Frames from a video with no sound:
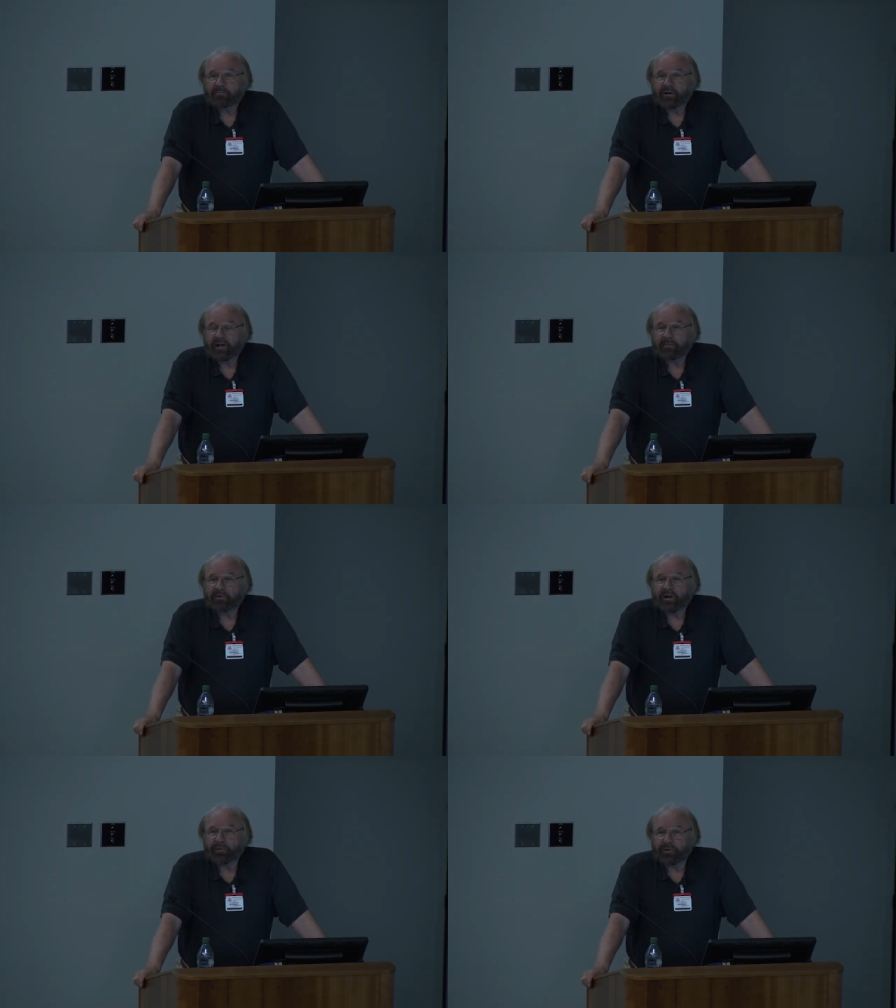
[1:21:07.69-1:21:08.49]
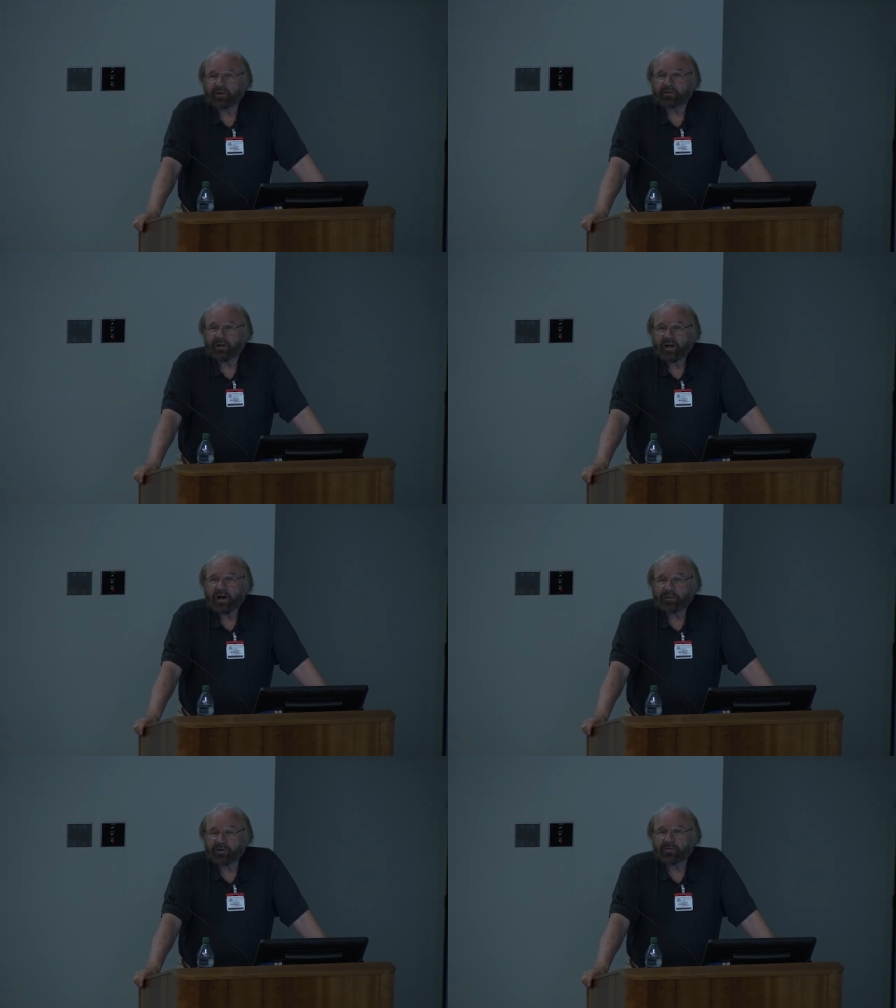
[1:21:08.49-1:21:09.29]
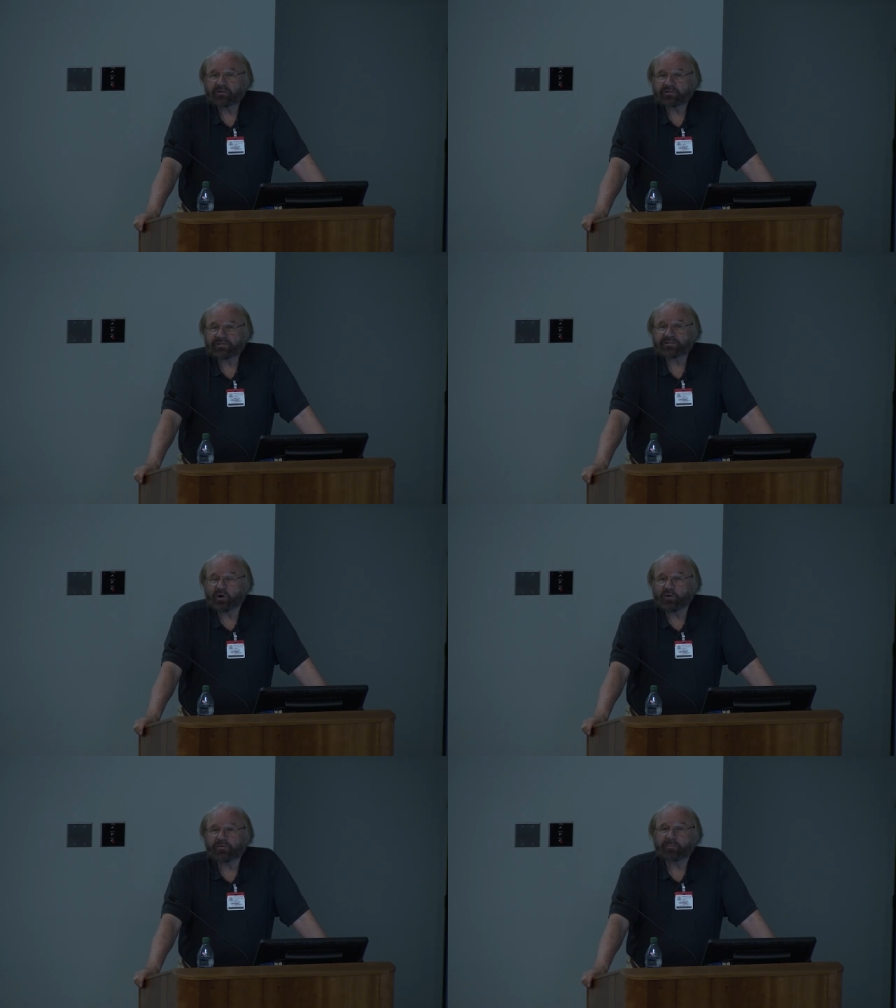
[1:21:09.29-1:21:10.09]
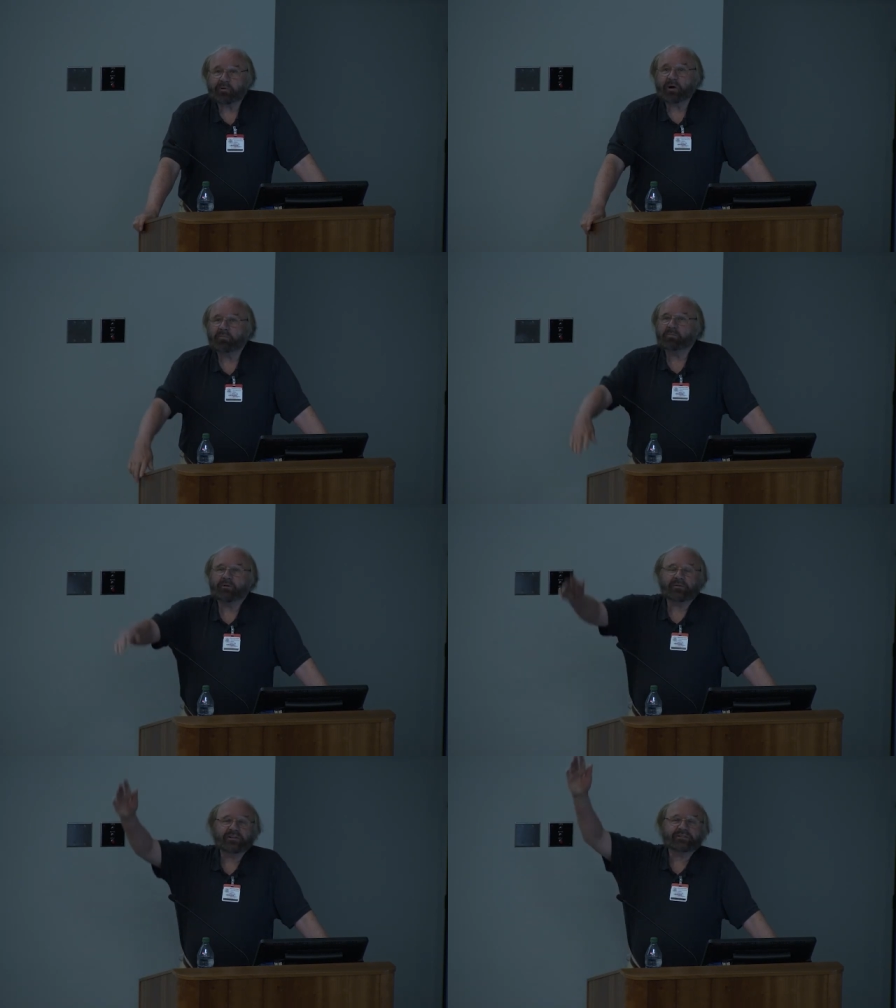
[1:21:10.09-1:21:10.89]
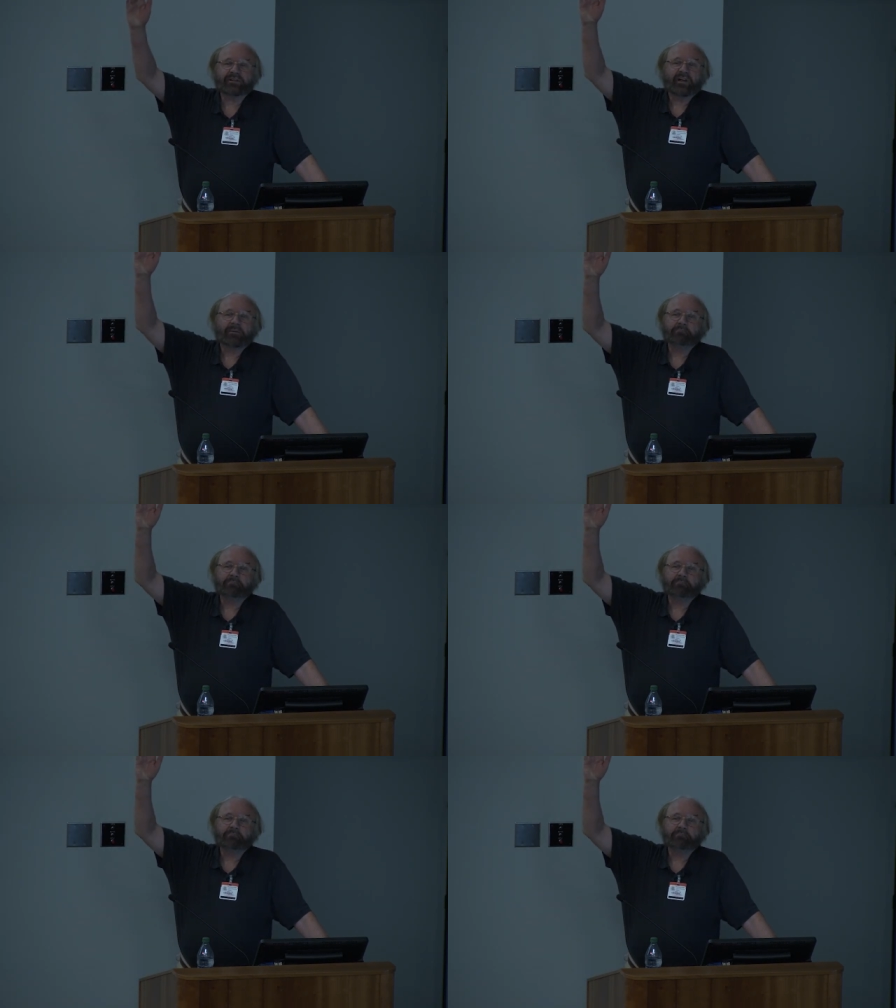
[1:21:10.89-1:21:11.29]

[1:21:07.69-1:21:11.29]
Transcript: but, I, but I, think, I think that to solve the problem of these